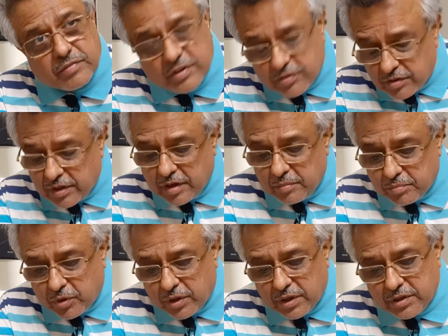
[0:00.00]
This is an
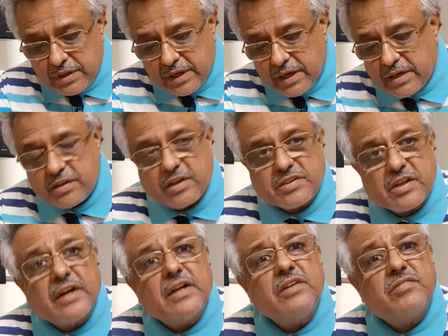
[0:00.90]
important thing, and
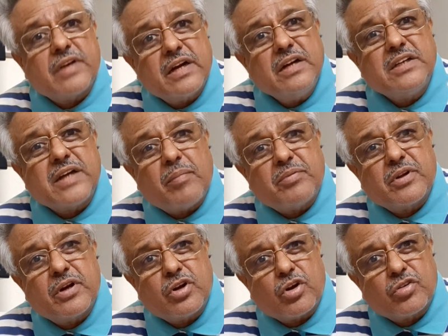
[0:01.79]
the second
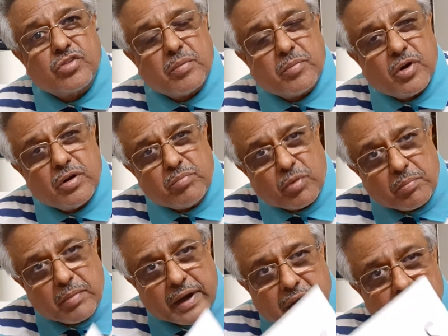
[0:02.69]
chapter talks about
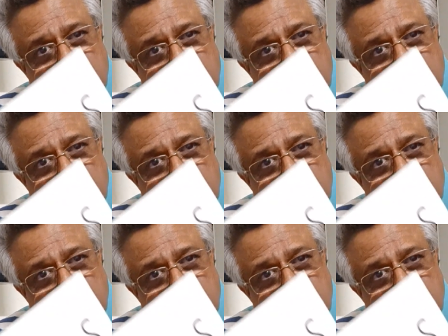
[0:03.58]
Mumbai.